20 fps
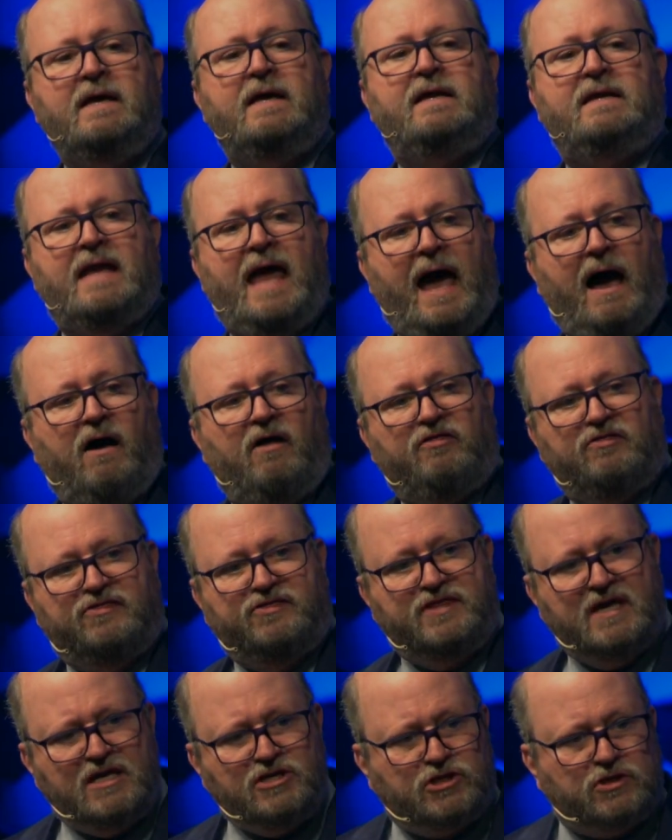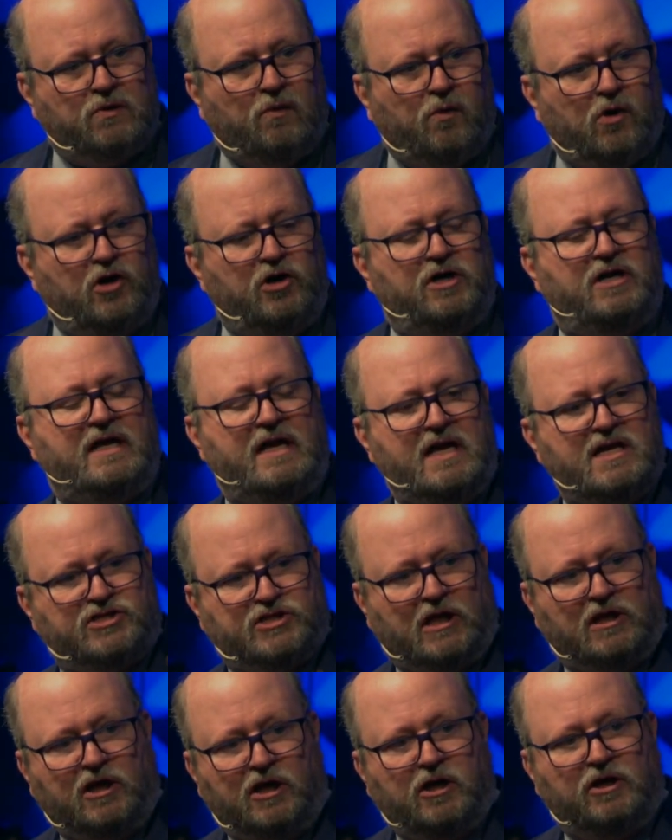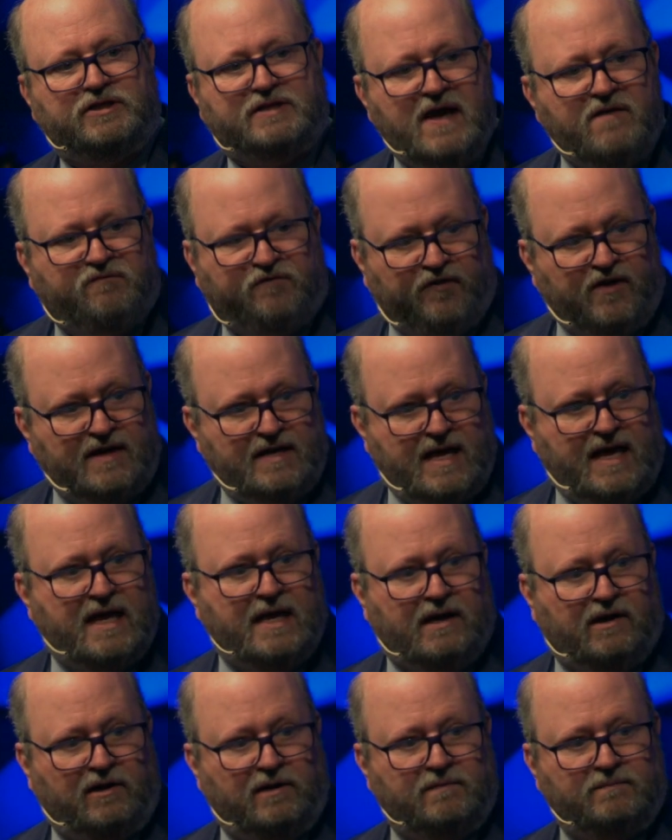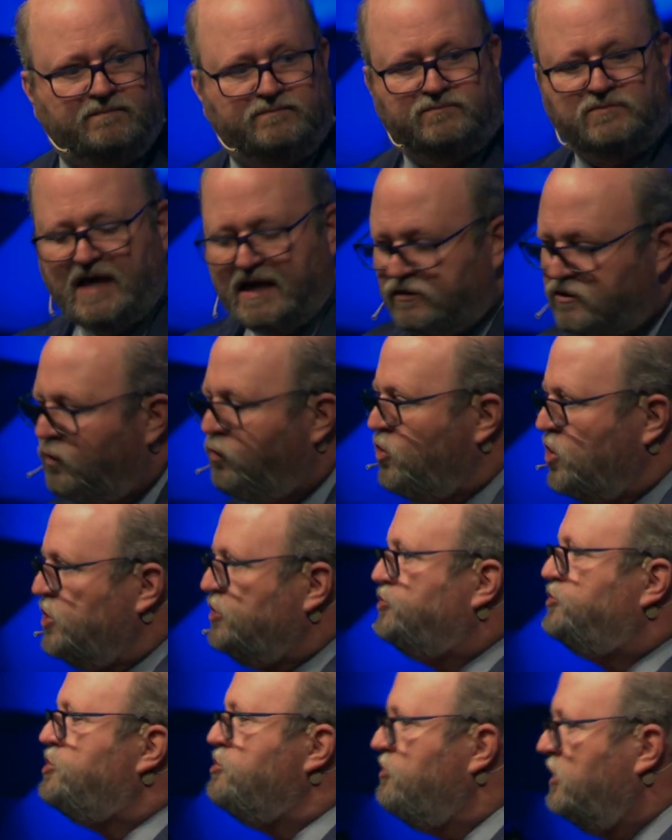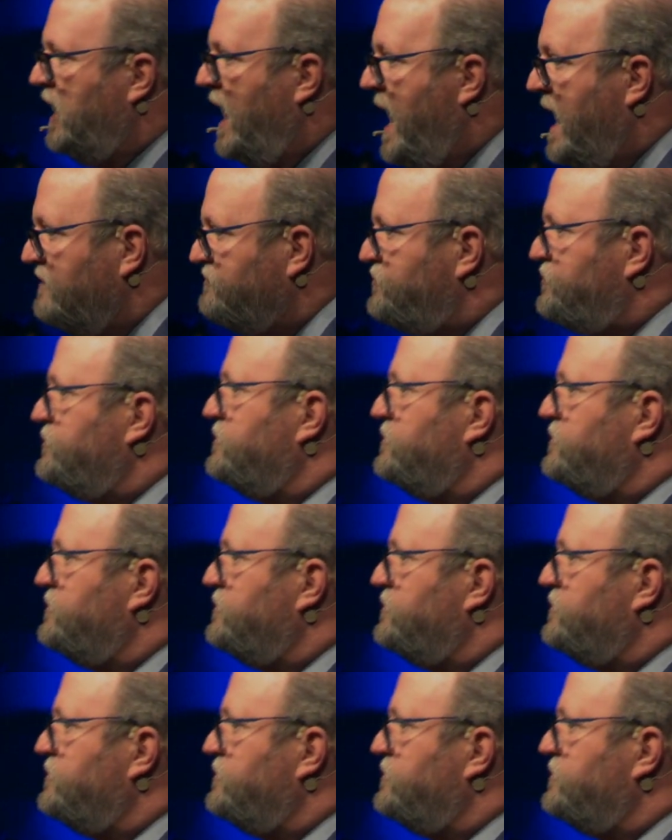Now, this word is a little different here than the word doulos.